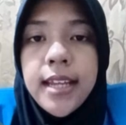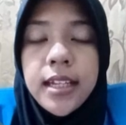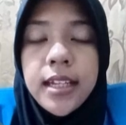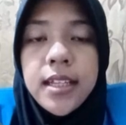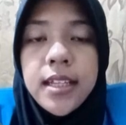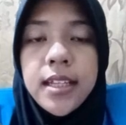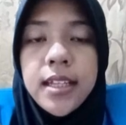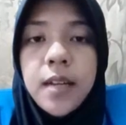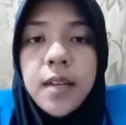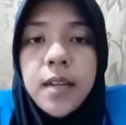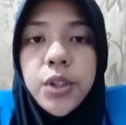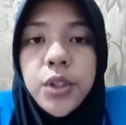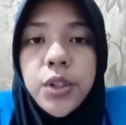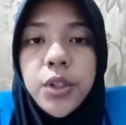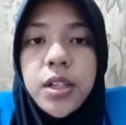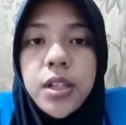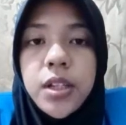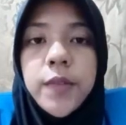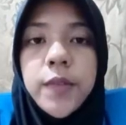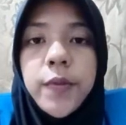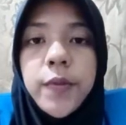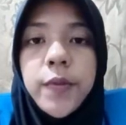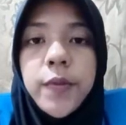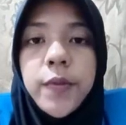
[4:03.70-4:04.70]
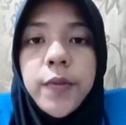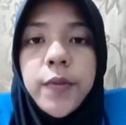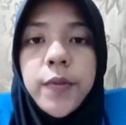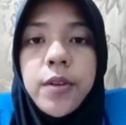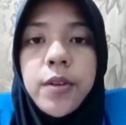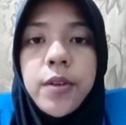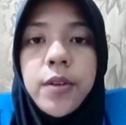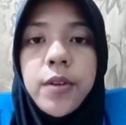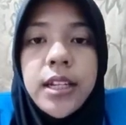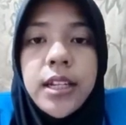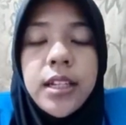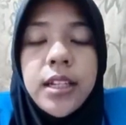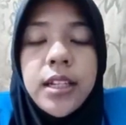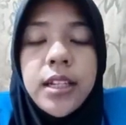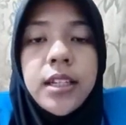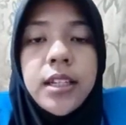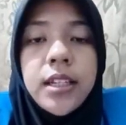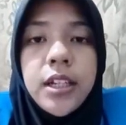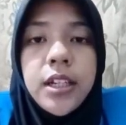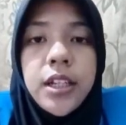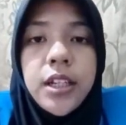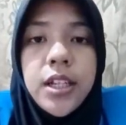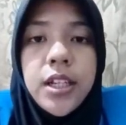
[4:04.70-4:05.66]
assumption is found in the